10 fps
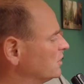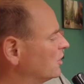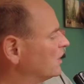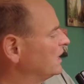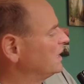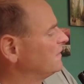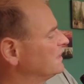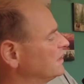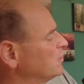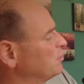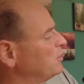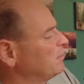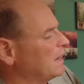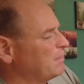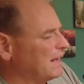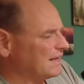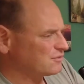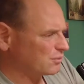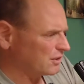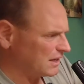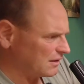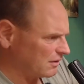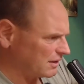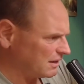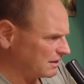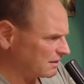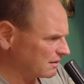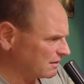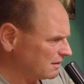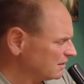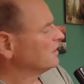All right, and then I'm going to put my password in on here.